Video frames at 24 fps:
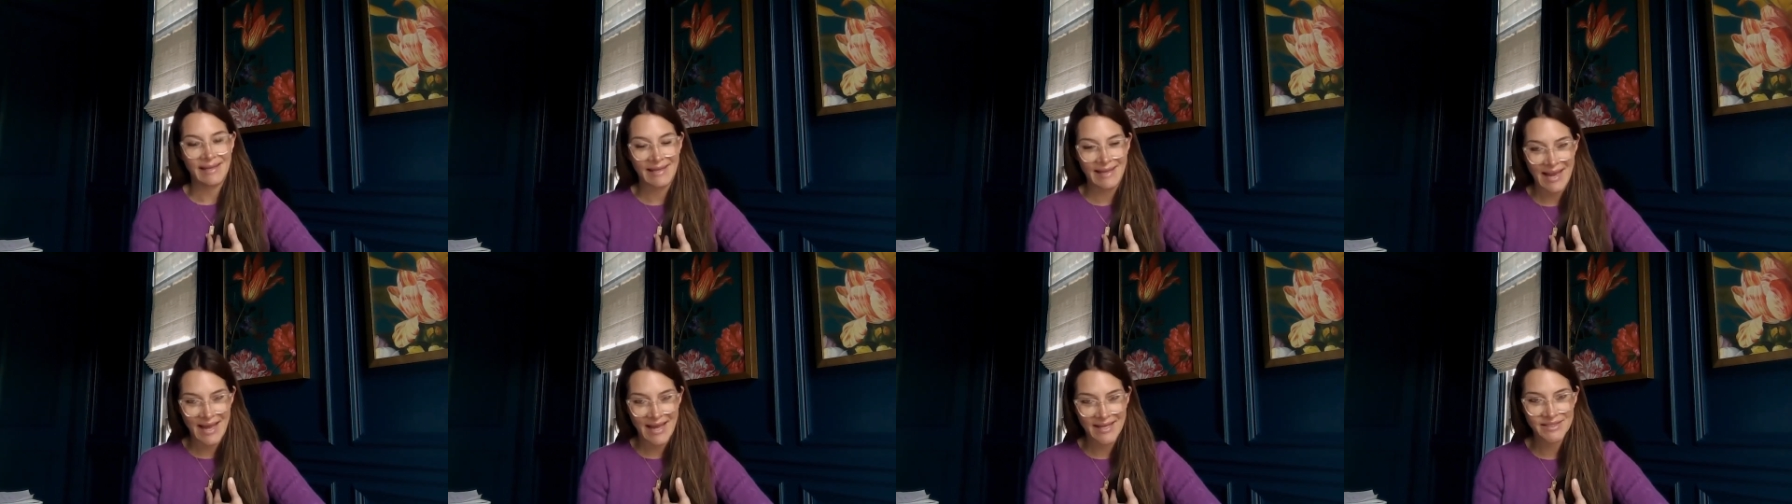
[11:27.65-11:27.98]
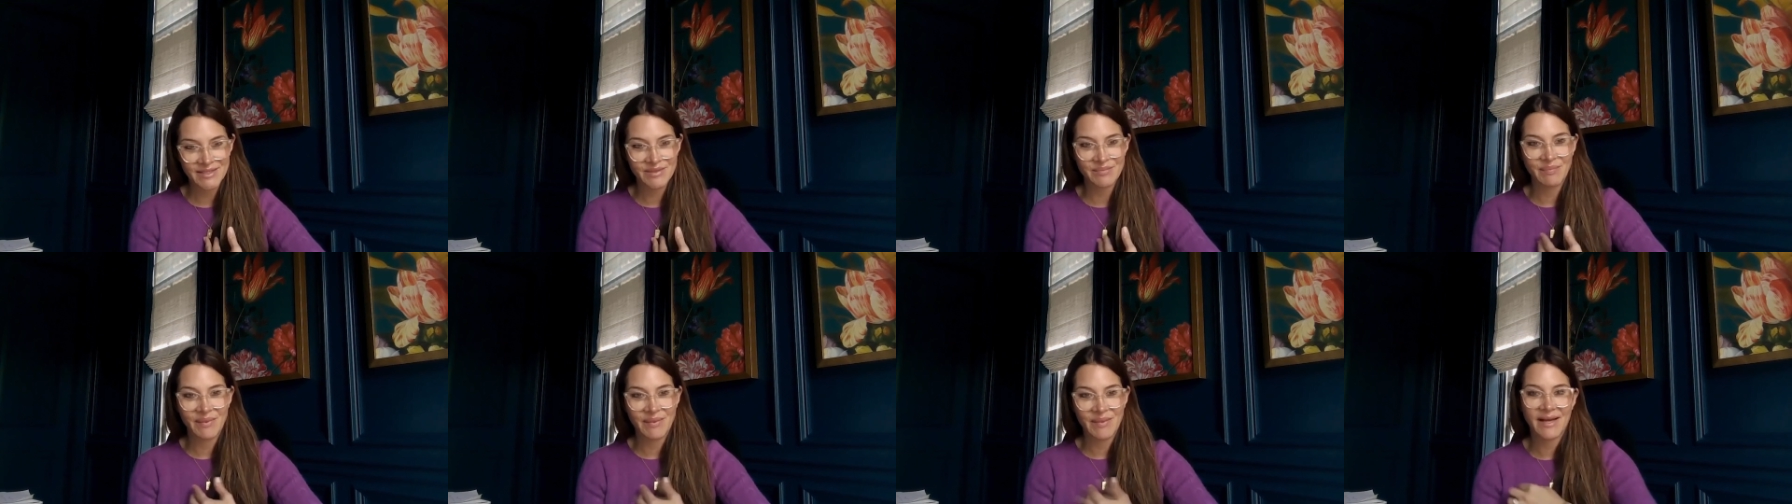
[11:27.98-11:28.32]

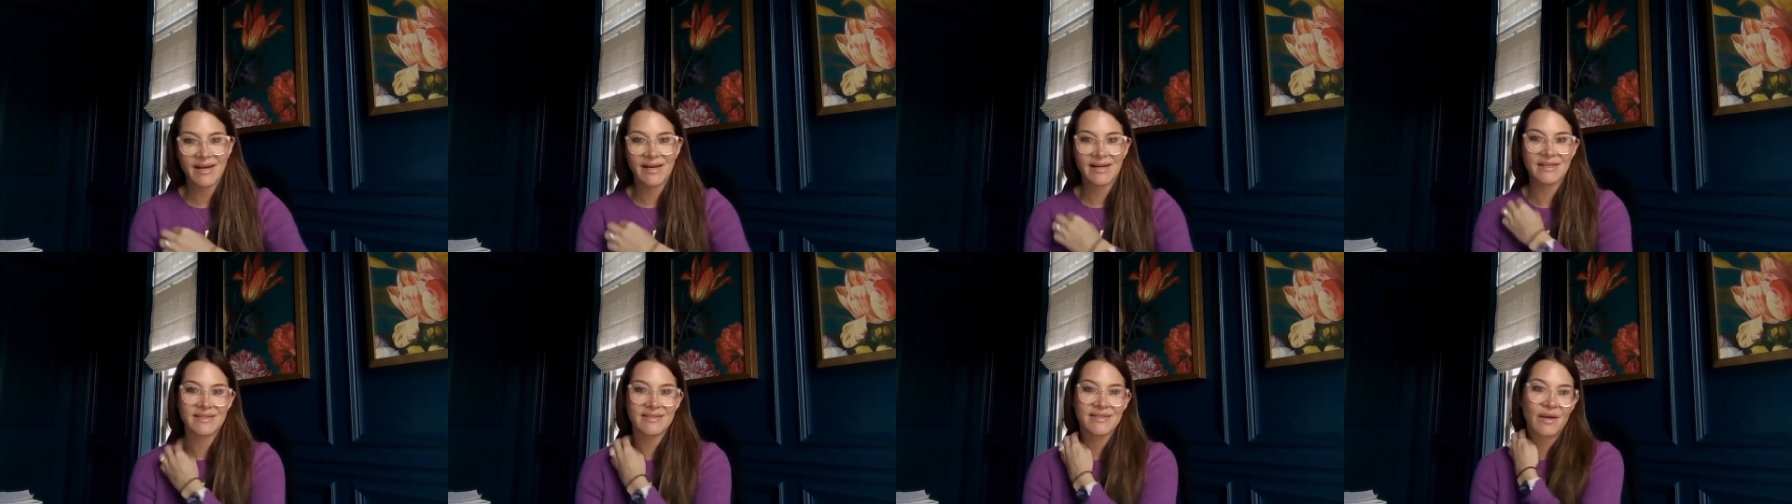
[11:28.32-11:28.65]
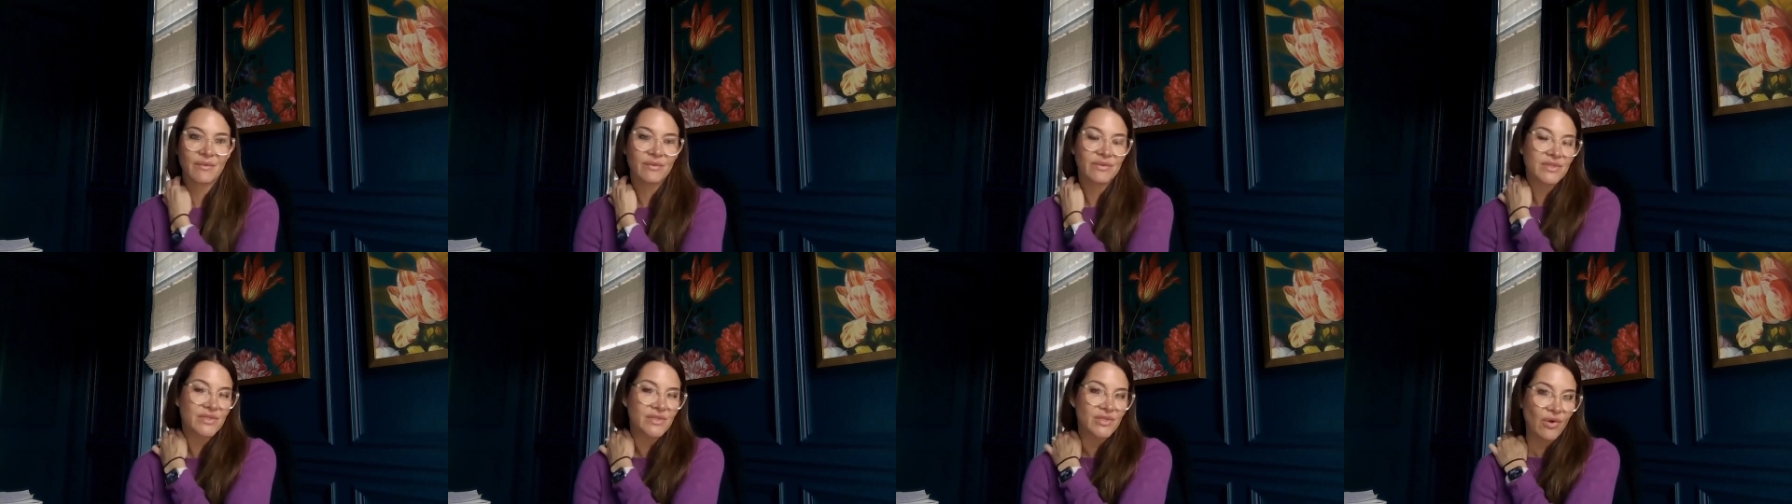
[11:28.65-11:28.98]
yet because I
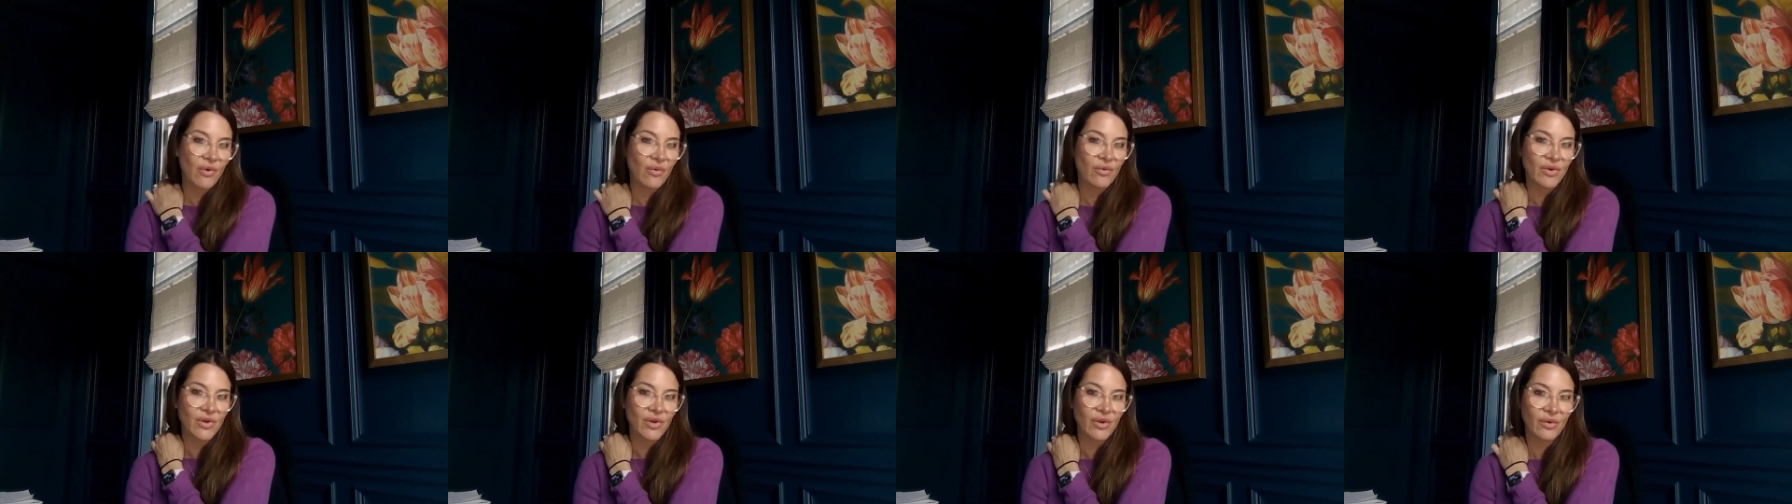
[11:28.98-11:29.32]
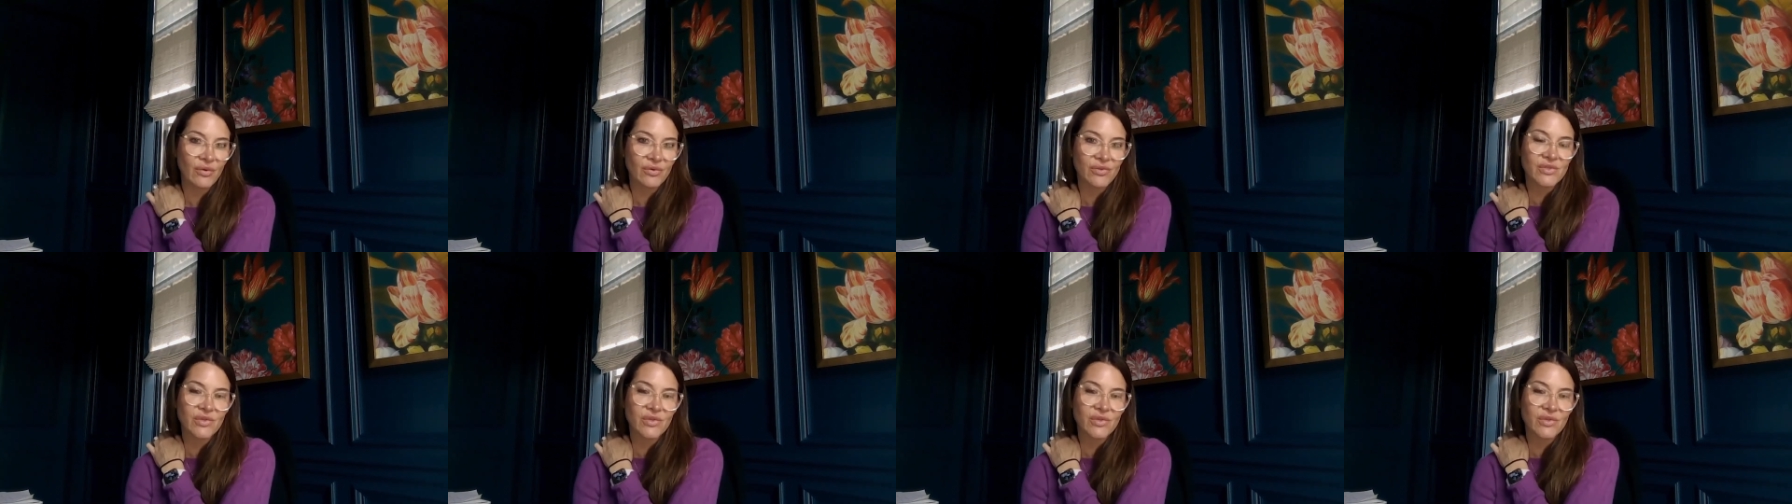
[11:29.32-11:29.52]
was so new.